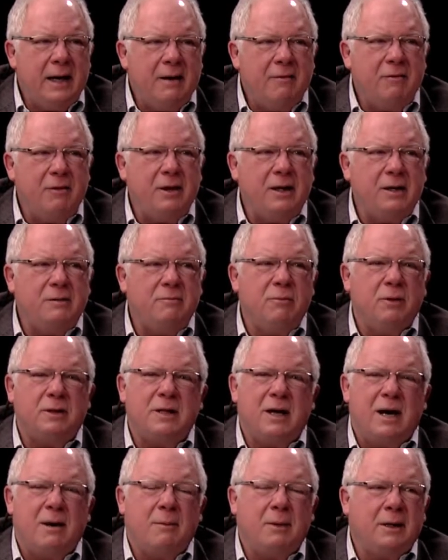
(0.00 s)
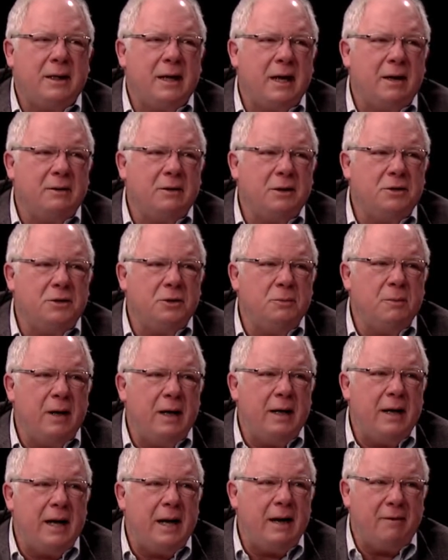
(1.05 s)
every retirement account that you
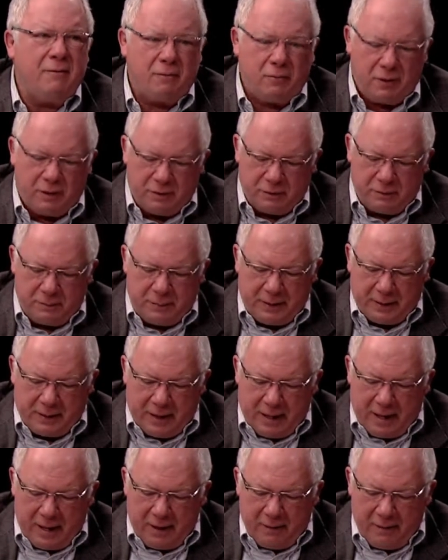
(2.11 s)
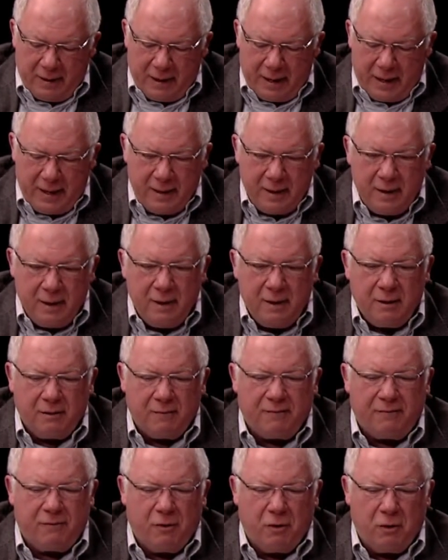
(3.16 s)
might have, whether it be an IRA, a
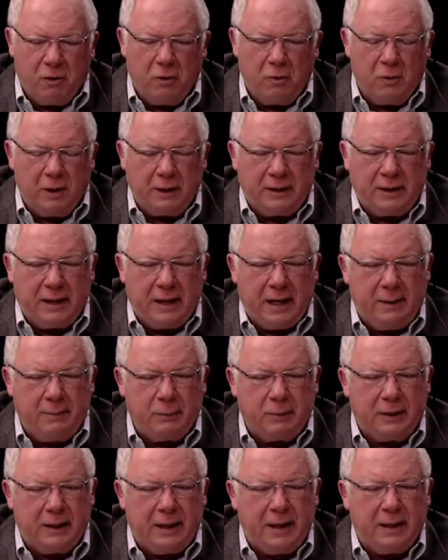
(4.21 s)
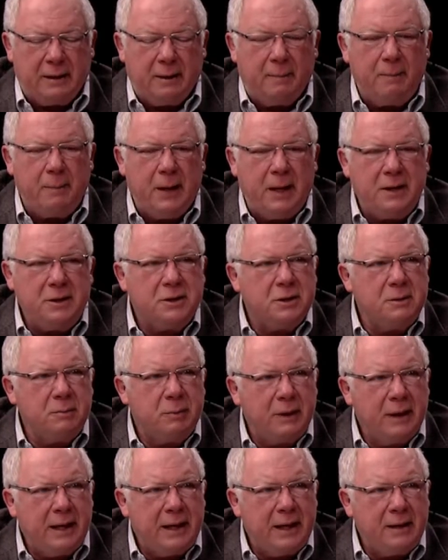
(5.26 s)
401k plan, a pension
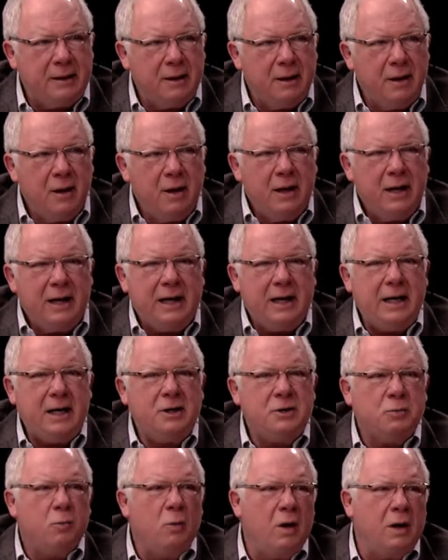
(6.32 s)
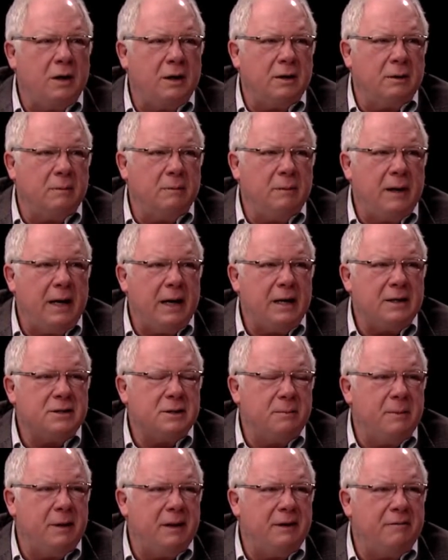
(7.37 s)
plan, each one of them has
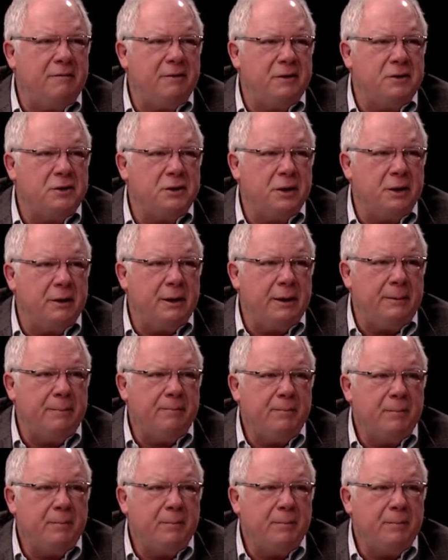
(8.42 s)
a beneficiary.